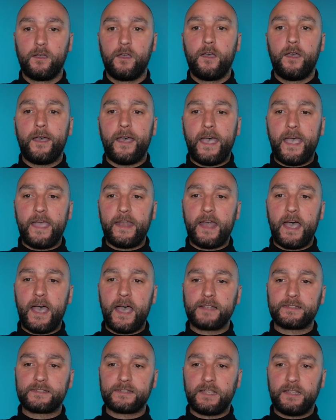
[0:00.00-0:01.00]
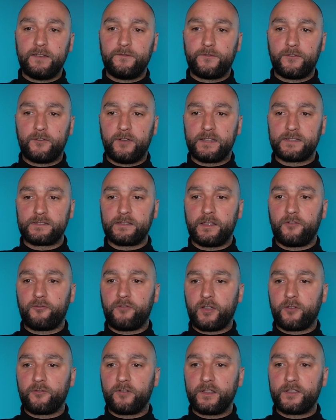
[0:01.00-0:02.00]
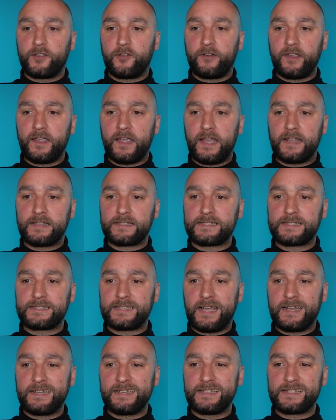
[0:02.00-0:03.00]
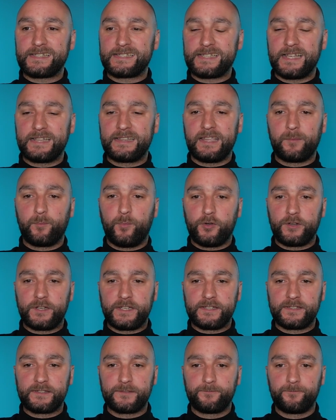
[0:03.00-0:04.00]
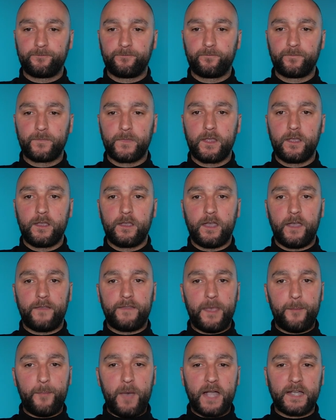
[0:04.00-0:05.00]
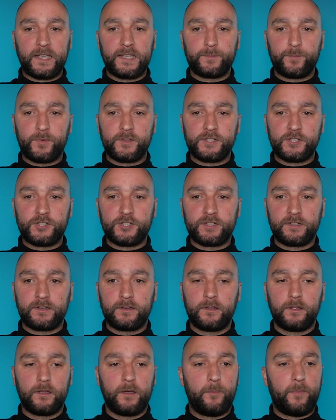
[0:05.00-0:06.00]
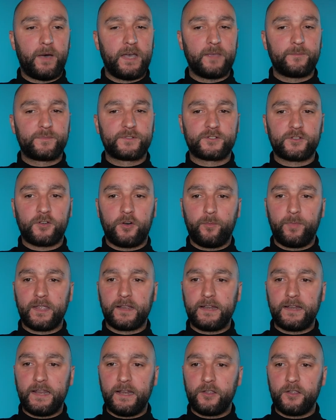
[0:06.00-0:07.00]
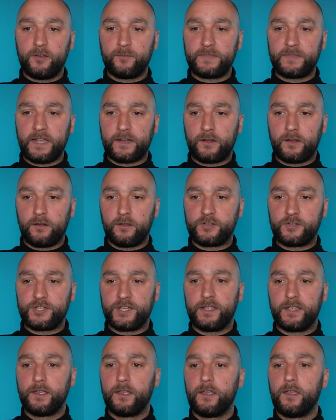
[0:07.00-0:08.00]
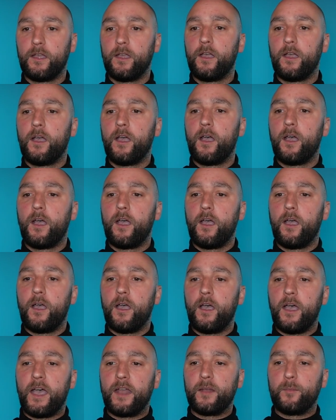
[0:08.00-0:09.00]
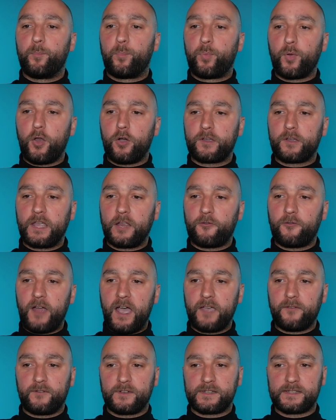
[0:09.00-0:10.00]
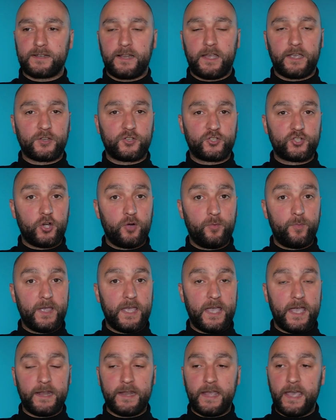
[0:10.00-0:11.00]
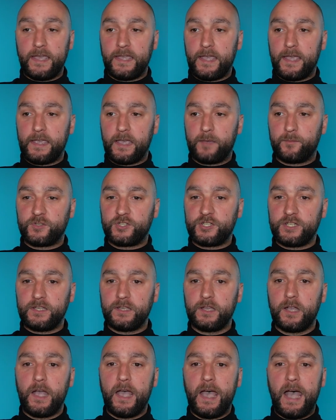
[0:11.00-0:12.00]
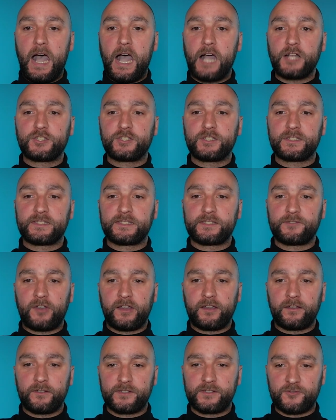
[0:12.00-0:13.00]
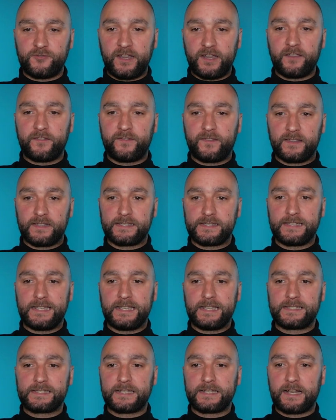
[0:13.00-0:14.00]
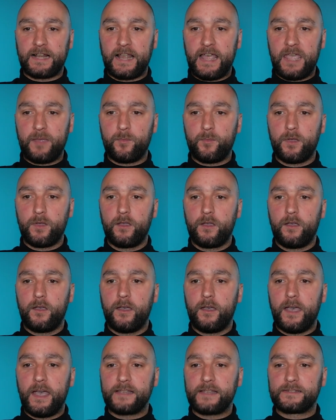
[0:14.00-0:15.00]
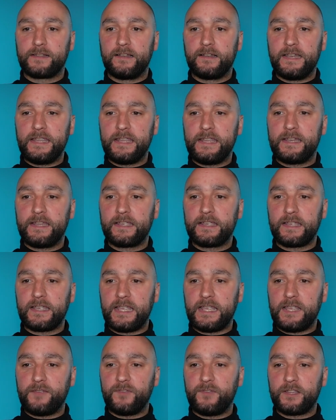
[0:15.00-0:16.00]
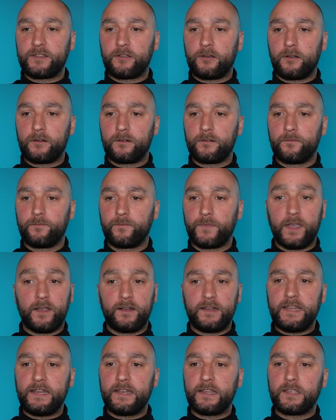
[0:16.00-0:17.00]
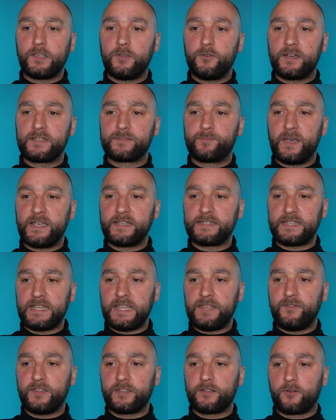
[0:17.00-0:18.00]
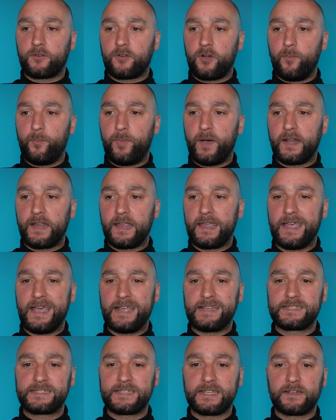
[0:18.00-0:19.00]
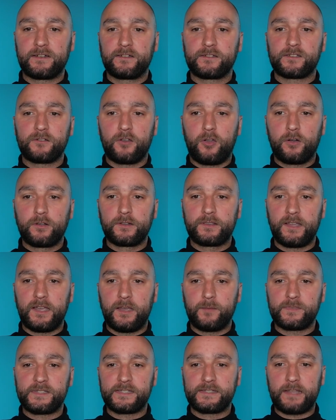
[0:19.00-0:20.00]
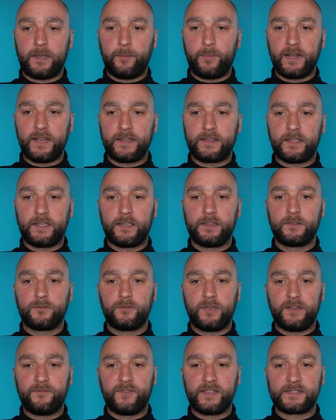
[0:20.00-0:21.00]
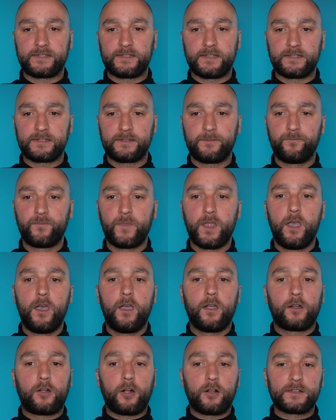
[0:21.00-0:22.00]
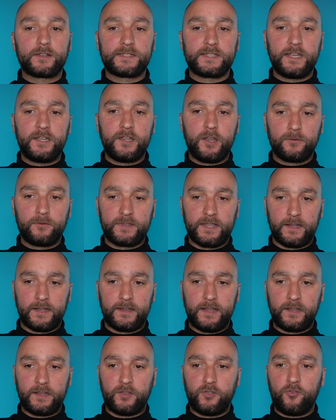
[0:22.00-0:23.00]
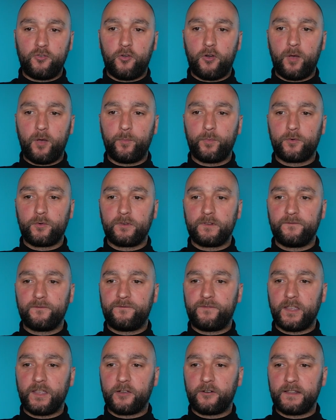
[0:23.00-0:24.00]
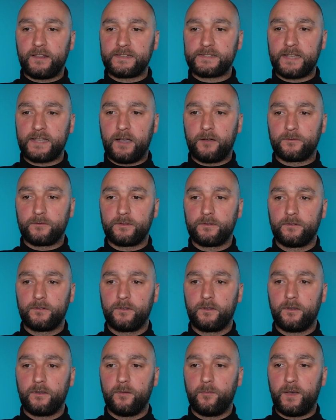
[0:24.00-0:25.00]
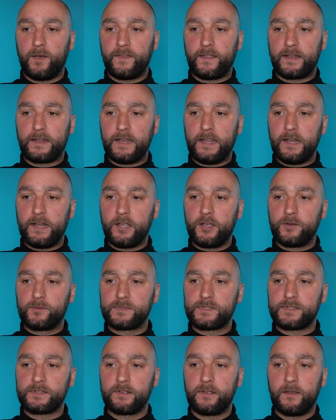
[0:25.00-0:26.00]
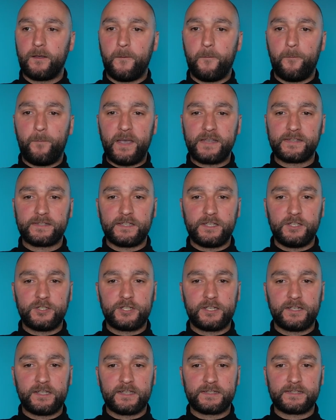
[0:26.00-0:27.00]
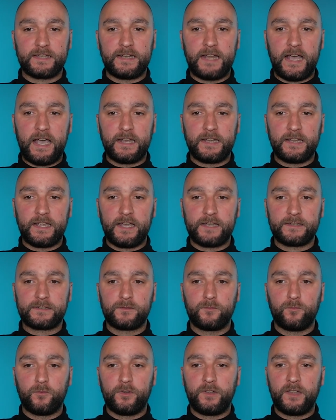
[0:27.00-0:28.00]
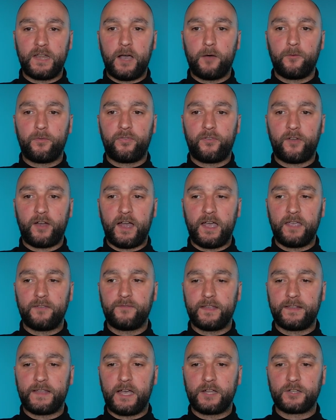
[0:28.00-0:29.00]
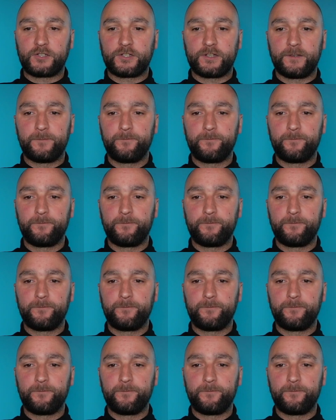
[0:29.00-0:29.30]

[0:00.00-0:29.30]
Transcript: enhanced influence in regulatory and standard-setting bodies, and their market position by absorbing Lilium technology and blocking rivals like Joby and AAMG, Archer strengthens its claim as the leading eVTOL, leading US-based eVTOL company, and signals long-term stability to investors. Goldstein noted that Europe couldn't figure this out, but that Lilium's best engineers and ideas would now thrive at Archer.